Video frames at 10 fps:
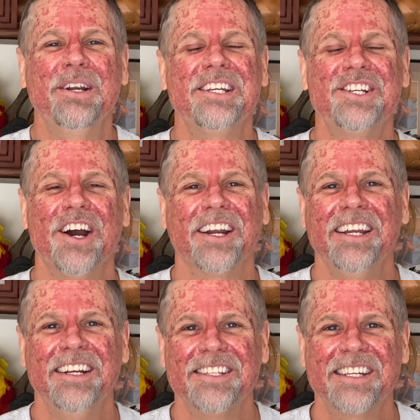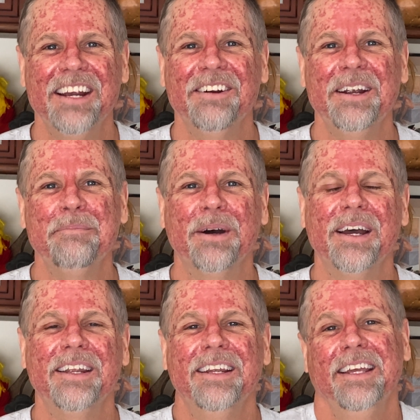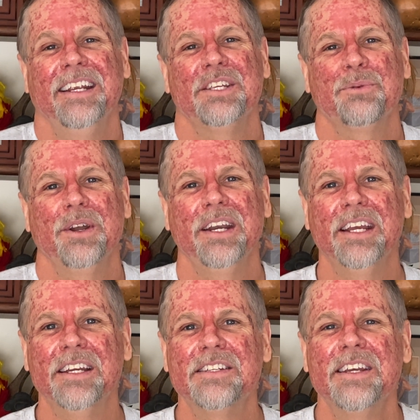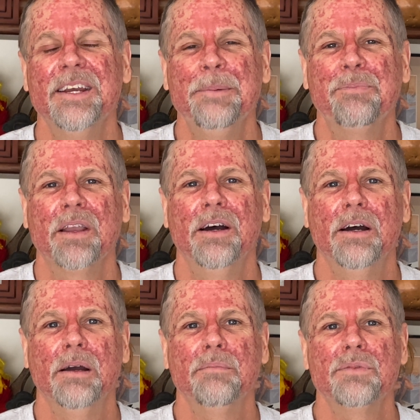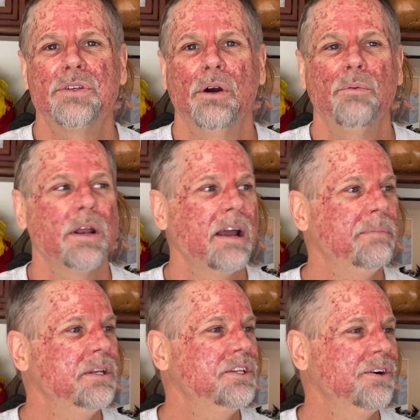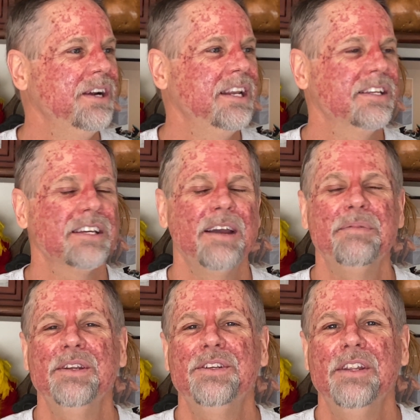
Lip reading: shocking and scary, but it is what it is. So what I've been doing is I've been